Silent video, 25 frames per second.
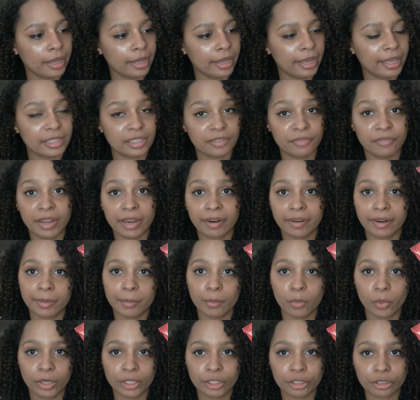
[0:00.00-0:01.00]
It's very
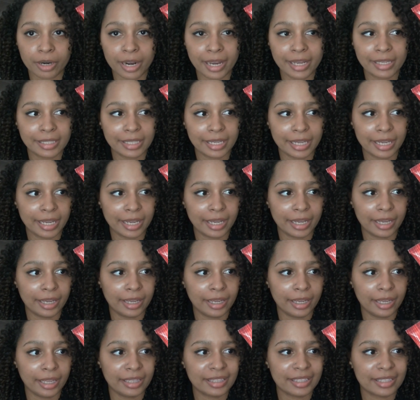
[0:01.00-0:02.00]

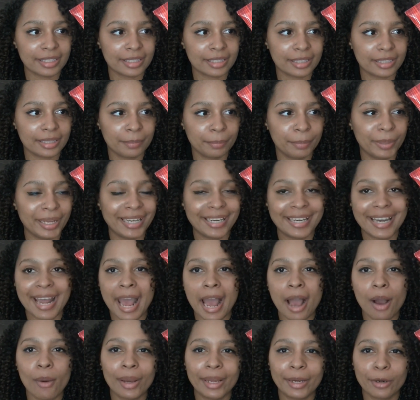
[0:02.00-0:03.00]
moisturizing. But
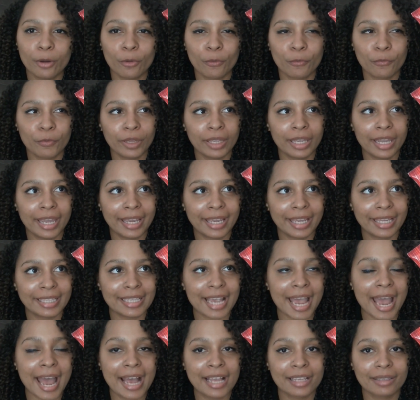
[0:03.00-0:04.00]
now I don't feel like
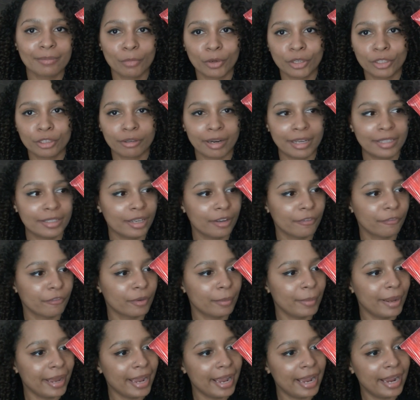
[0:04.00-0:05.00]
it's as moisturizing
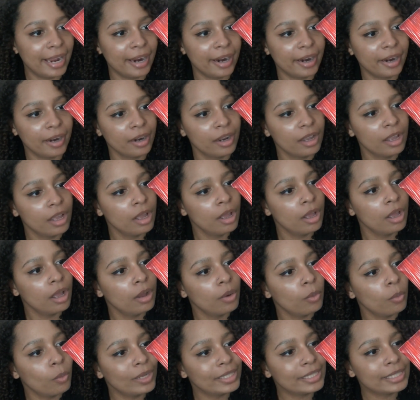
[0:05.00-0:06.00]
for my hair.
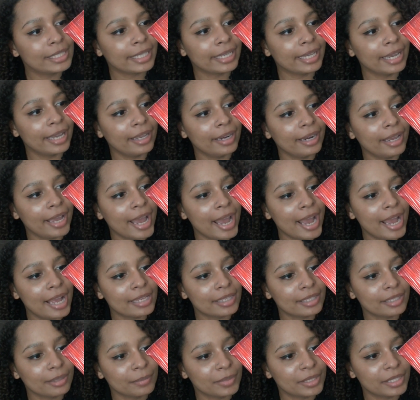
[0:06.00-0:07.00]
Once again, it
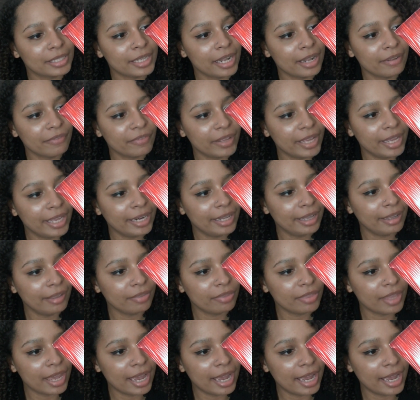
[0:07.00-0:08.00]
has some stuff in
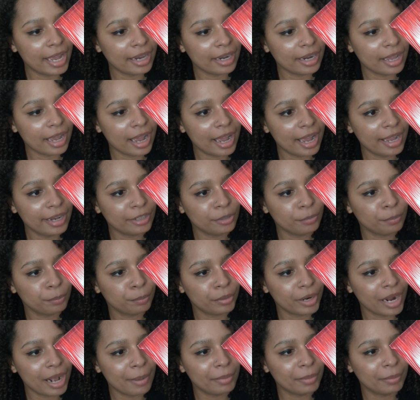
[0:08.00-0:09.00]
it that I
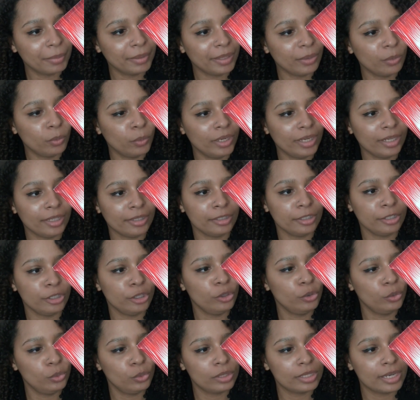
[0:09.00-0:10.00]
probably wouldn't
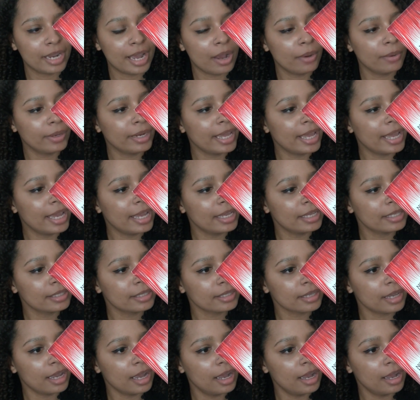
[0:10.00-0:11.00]
use nowadays.